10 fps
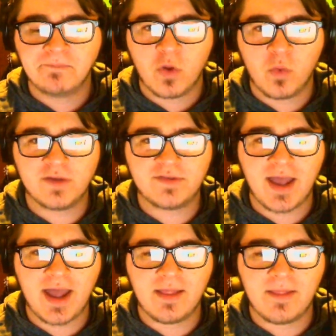Was
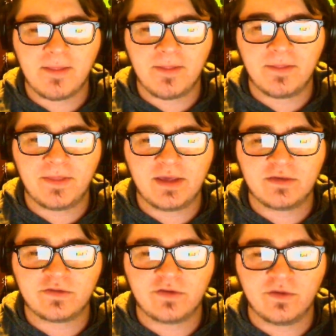that
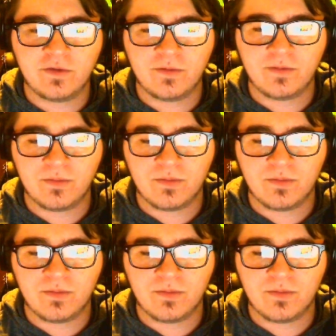these two